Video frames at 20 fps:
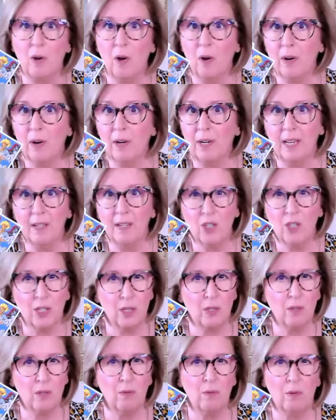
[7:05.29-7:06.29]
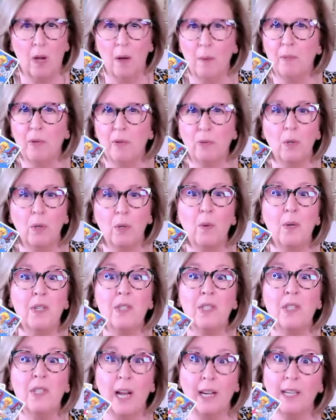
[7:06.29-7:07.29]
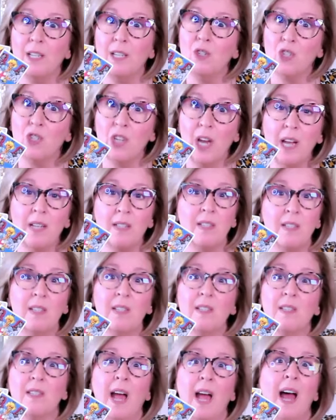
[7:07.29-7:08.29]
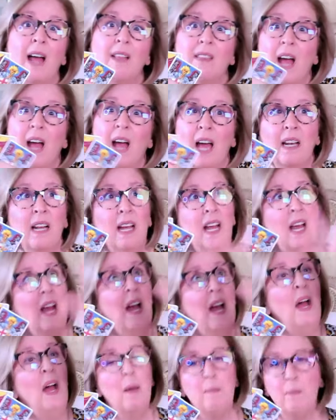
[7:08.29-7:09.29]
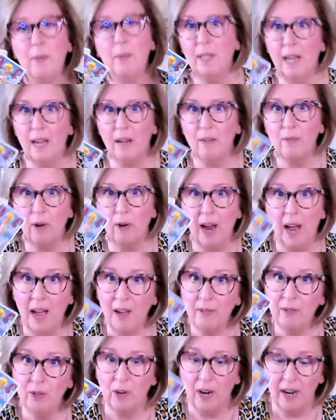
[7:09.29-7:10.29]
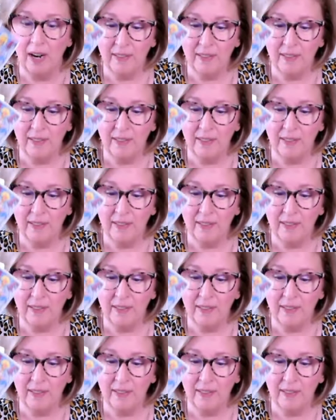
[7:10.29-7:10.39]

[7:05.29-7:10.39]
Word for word: card can just come through as second chances at that happily ever after.